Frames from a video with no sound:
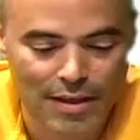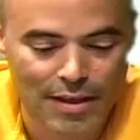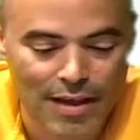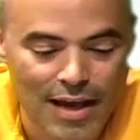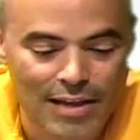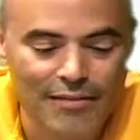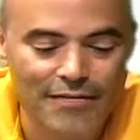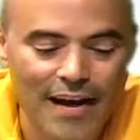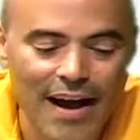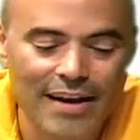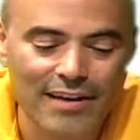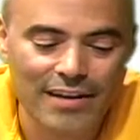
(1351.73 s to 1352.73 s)
And then
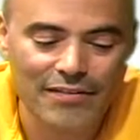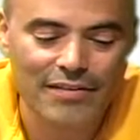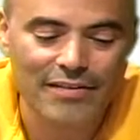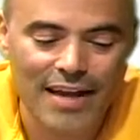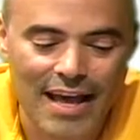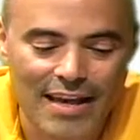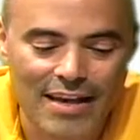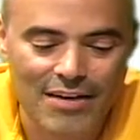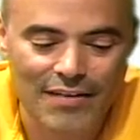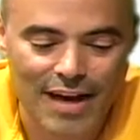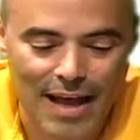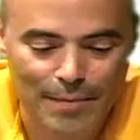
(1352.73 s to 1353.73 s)
finally for today here
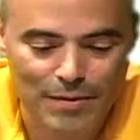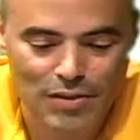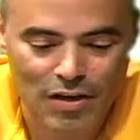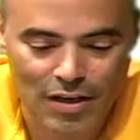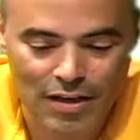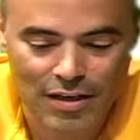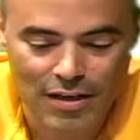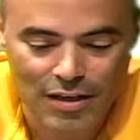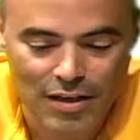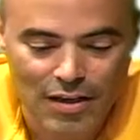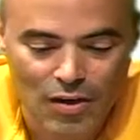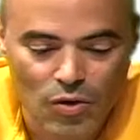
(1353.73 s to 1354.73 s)
on Apple Talk,
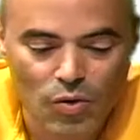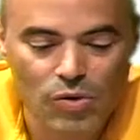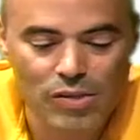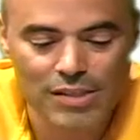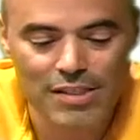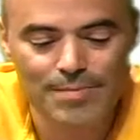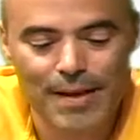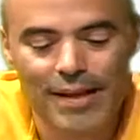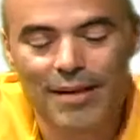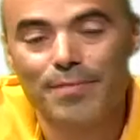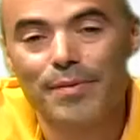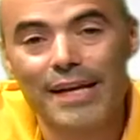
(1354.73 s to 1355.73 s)
Google has made a
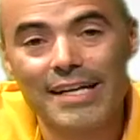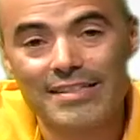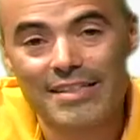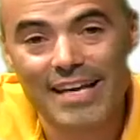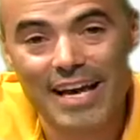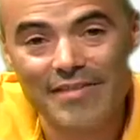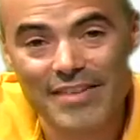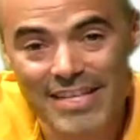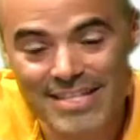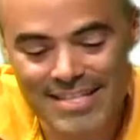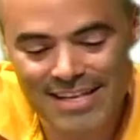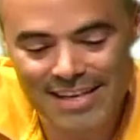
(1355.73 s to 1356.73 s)
complaint to the
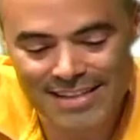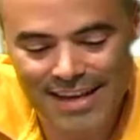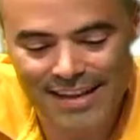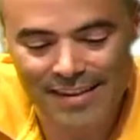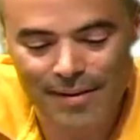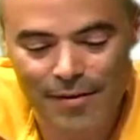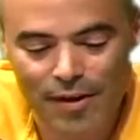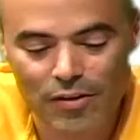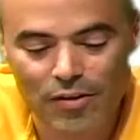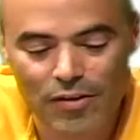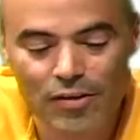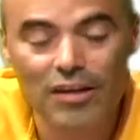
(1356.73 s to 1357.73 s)
FTC saying that a
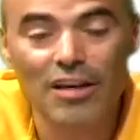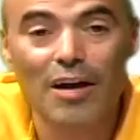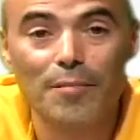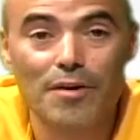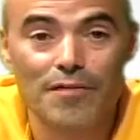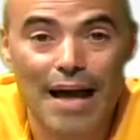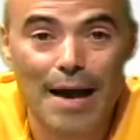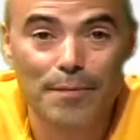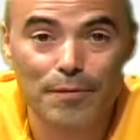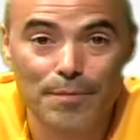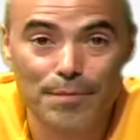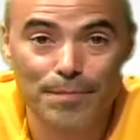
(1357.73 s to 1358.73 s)
good number of
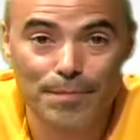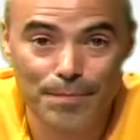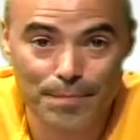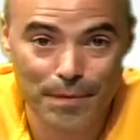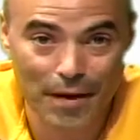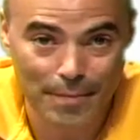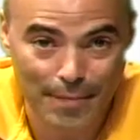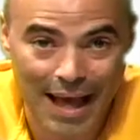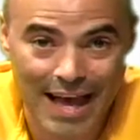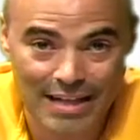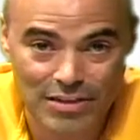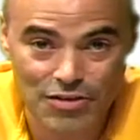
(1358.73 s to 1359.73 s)
Apple
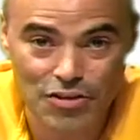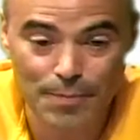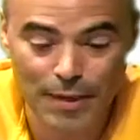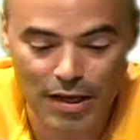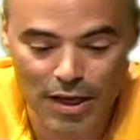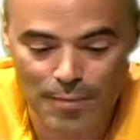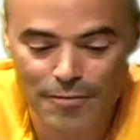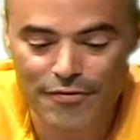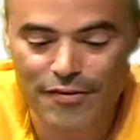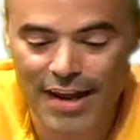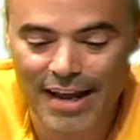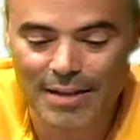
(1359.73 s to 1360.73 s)
patents should become
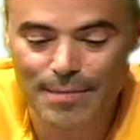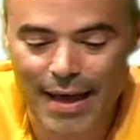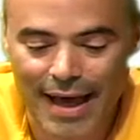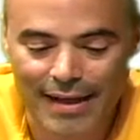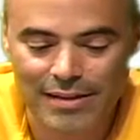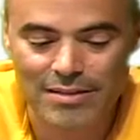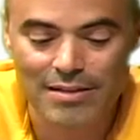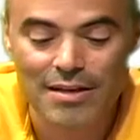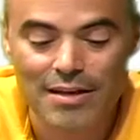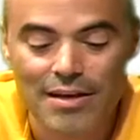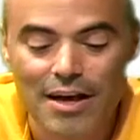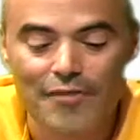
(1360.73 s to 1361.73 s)
FRAND patents.
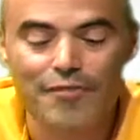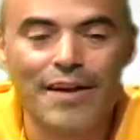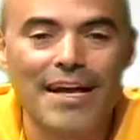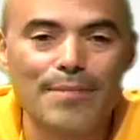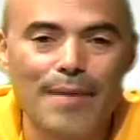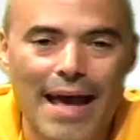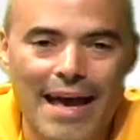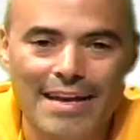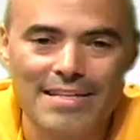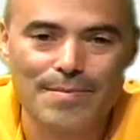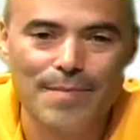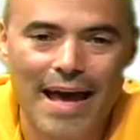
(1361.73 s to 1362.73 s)
A FRAND patent
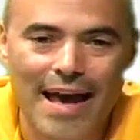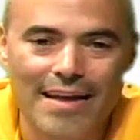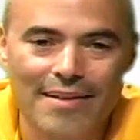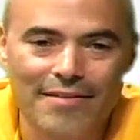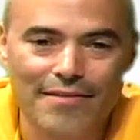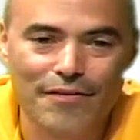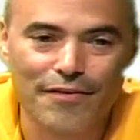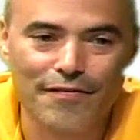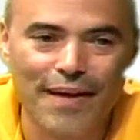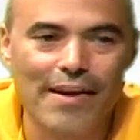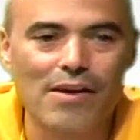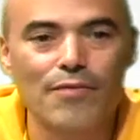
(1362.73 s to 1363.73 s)
is a patent for
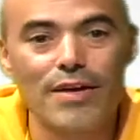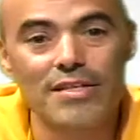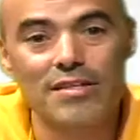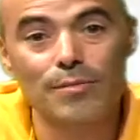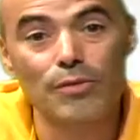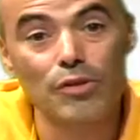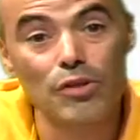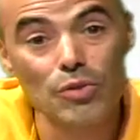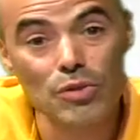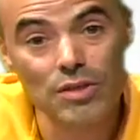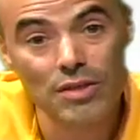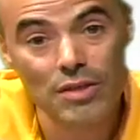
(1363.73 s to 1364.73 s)
fair and reasonable use.